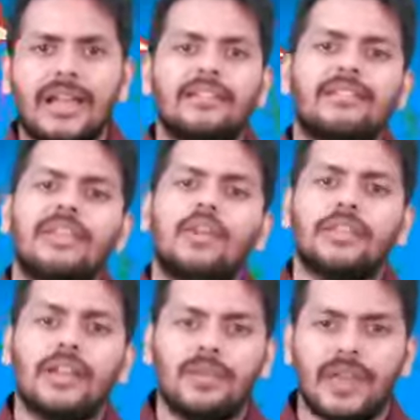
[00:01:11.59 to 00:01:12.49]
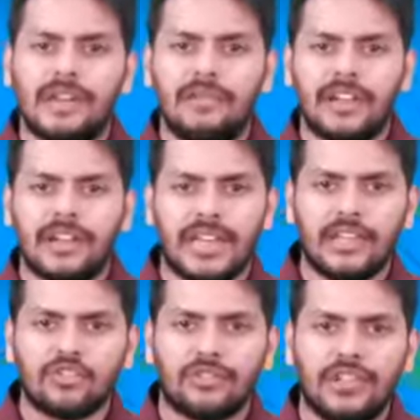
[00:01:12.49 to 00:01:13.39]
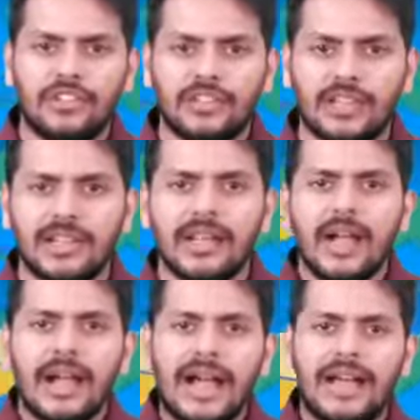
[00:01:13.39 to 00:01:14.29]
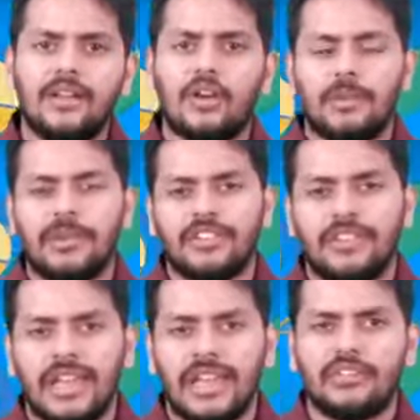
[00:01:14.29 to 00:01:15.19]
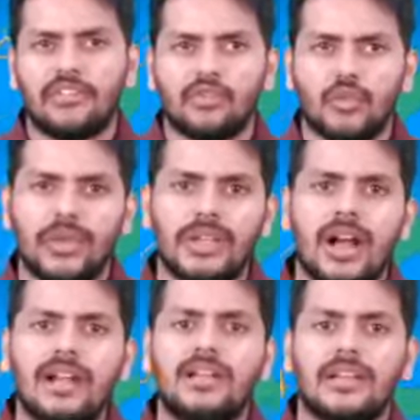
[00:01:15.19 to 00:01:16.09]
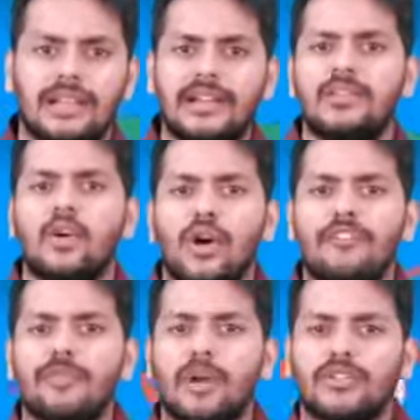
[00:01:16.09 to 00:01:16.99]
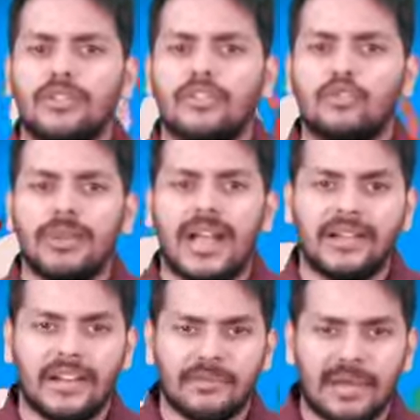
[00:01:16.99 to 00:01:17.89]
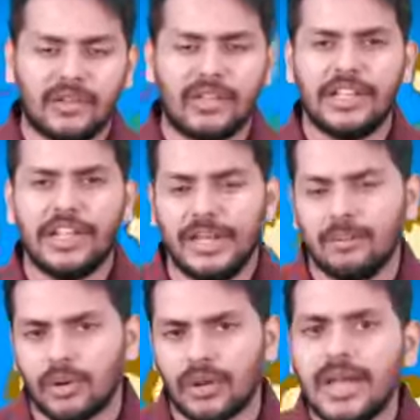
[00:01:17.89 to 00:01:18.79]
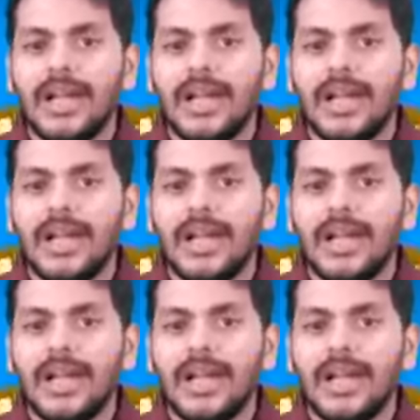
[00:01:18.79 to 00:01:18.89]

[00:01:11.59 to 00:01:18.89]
And we know that we are living in an age of digital and automation age, so we can't let go of processes to be handled manually anymore.